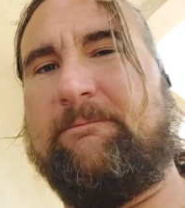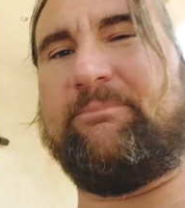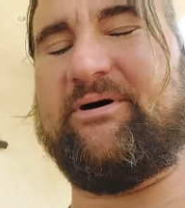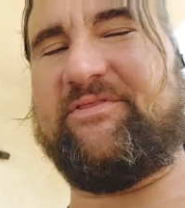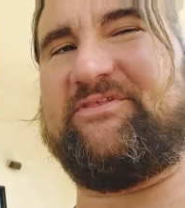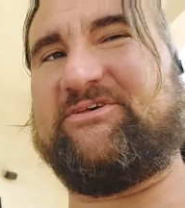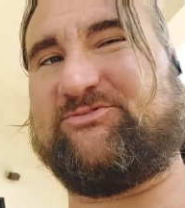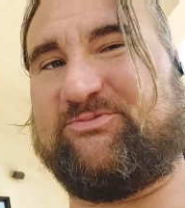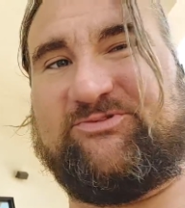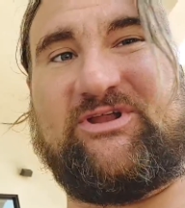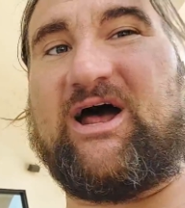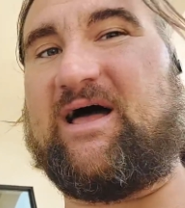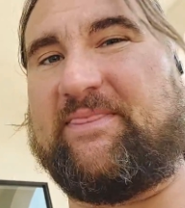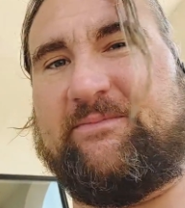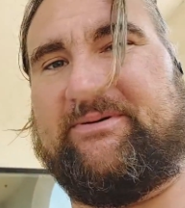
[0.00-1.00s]
But this was
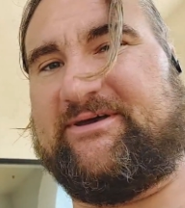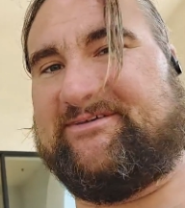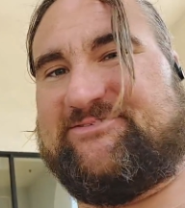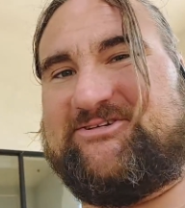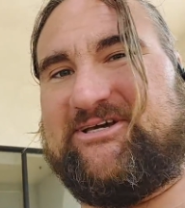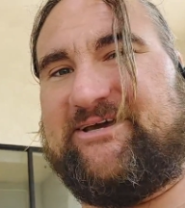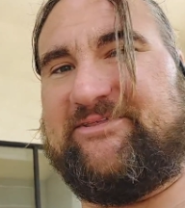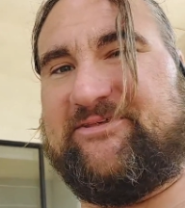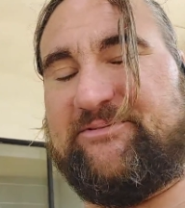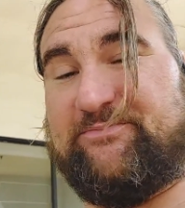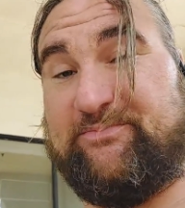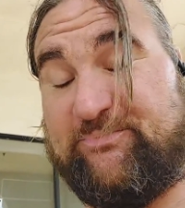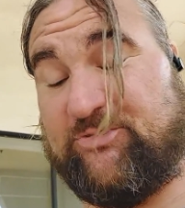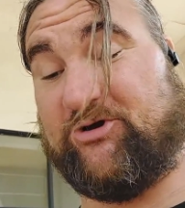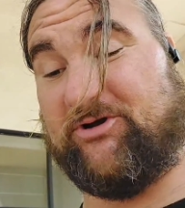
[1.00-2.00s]
not the biggest channel.
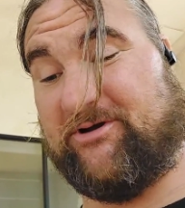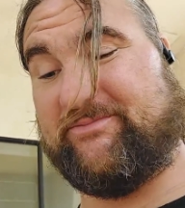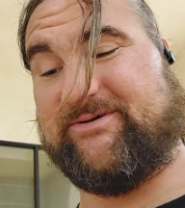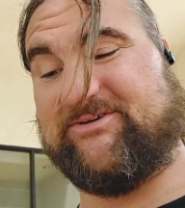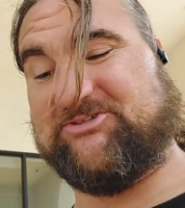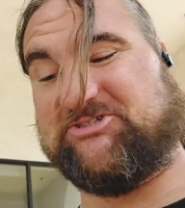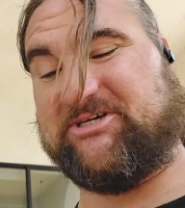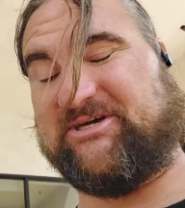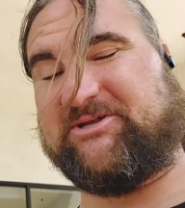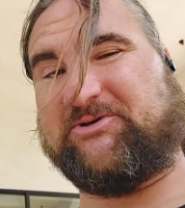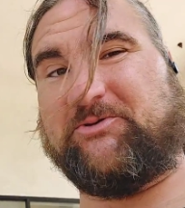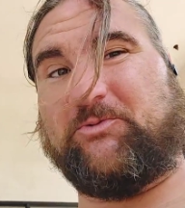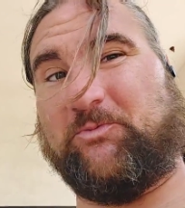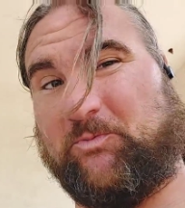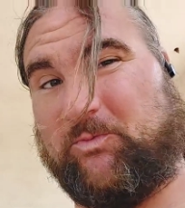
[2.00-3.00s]
The current biggest
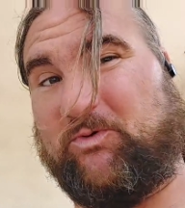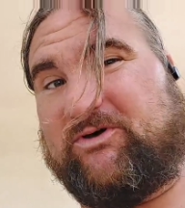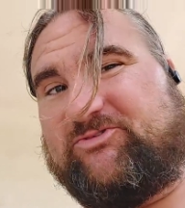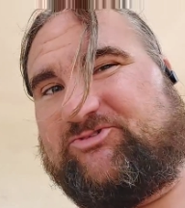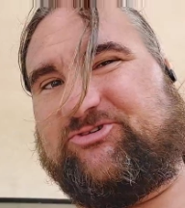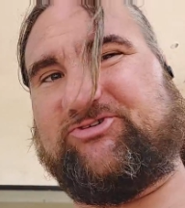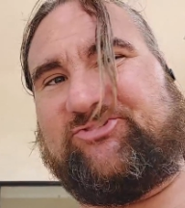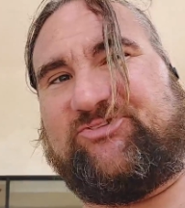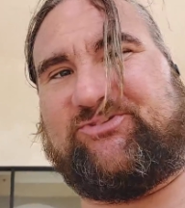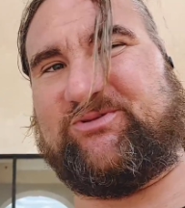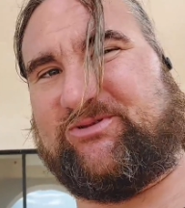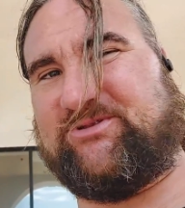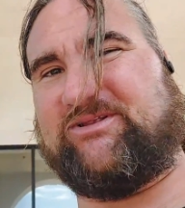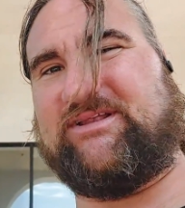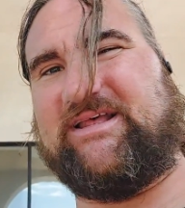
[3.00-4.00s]
channel was just
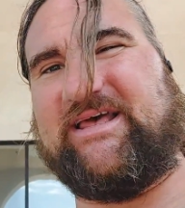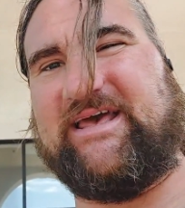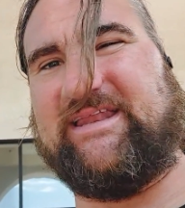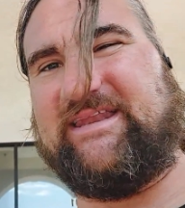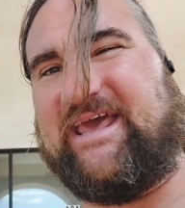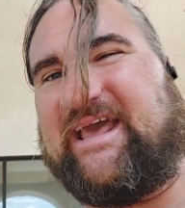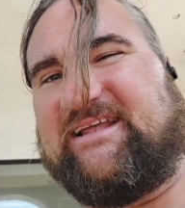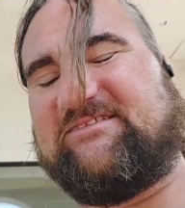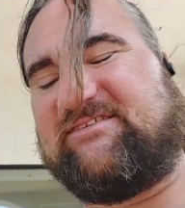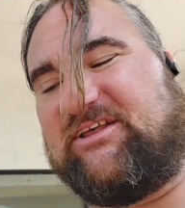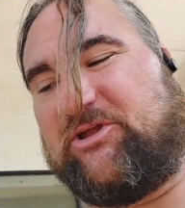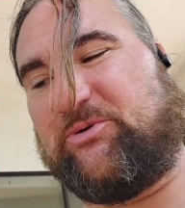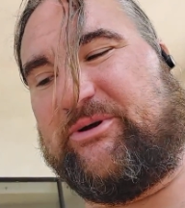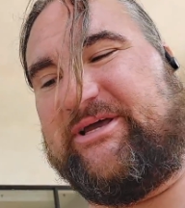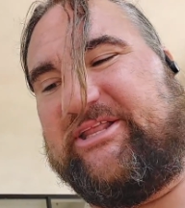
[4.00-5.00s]
an
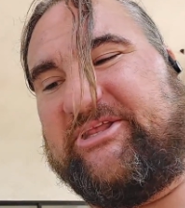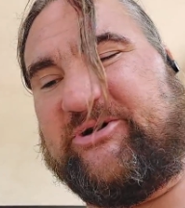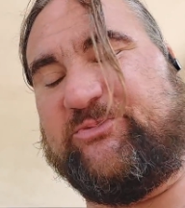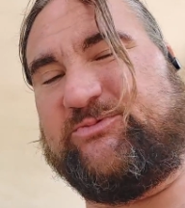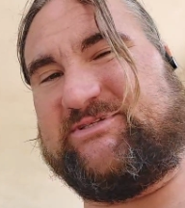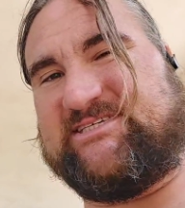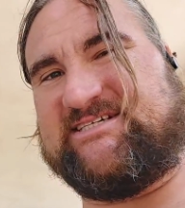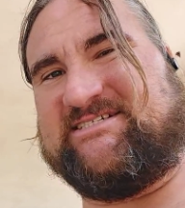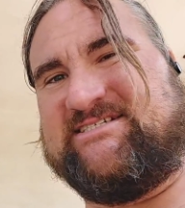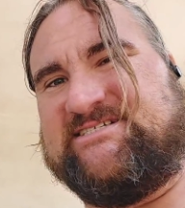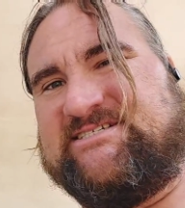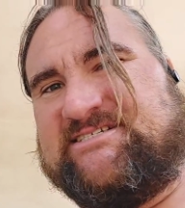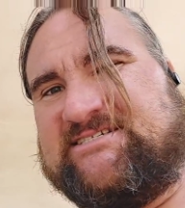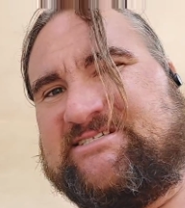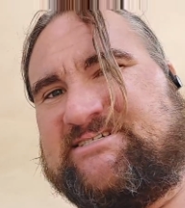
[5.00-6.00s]
ancillary note
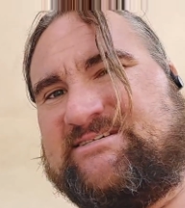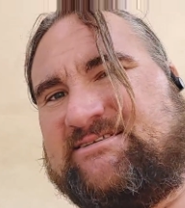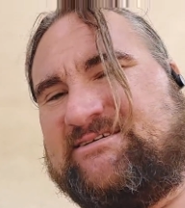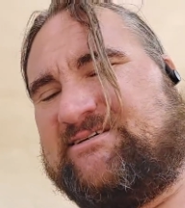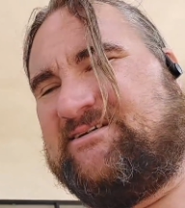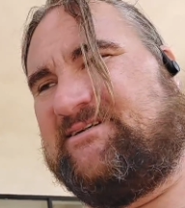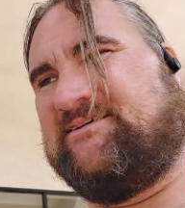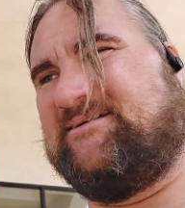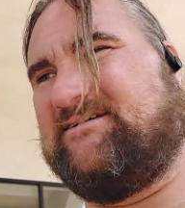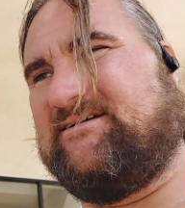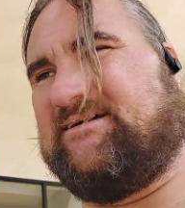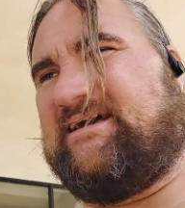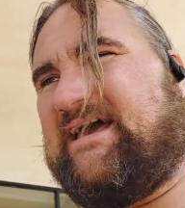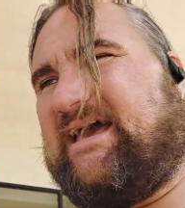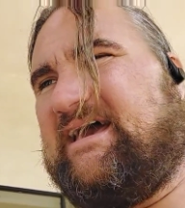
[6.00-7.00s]

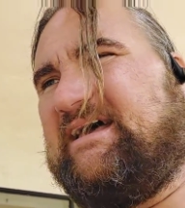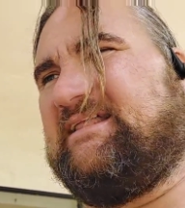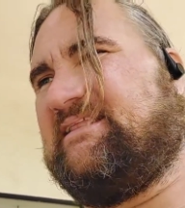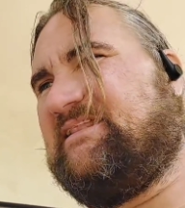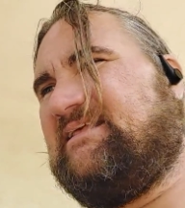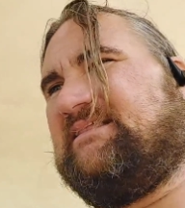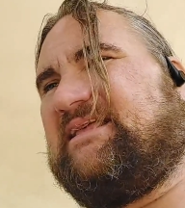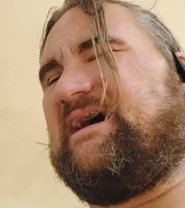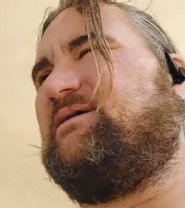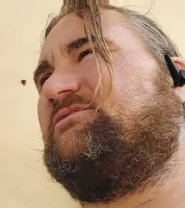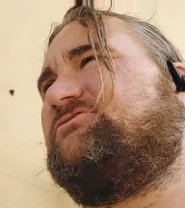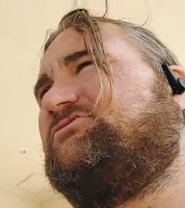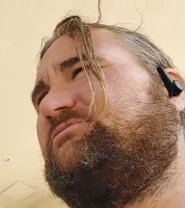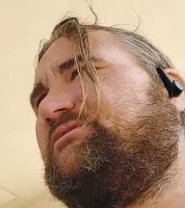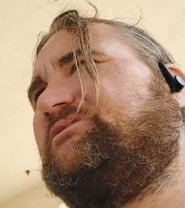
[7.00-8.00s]
and now
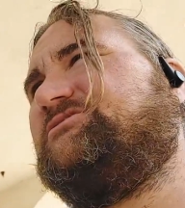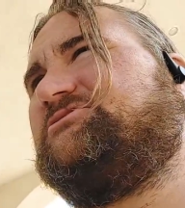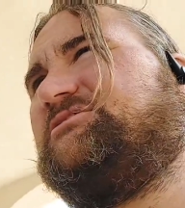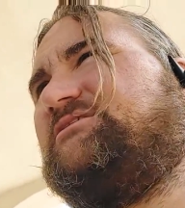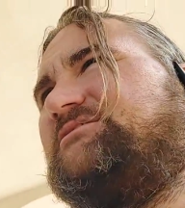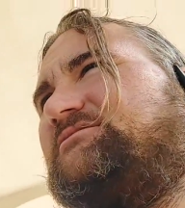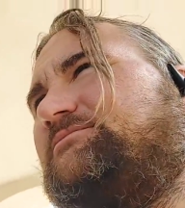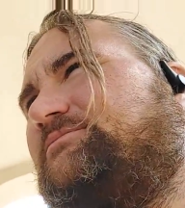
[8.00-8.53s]
it's the biggest channel.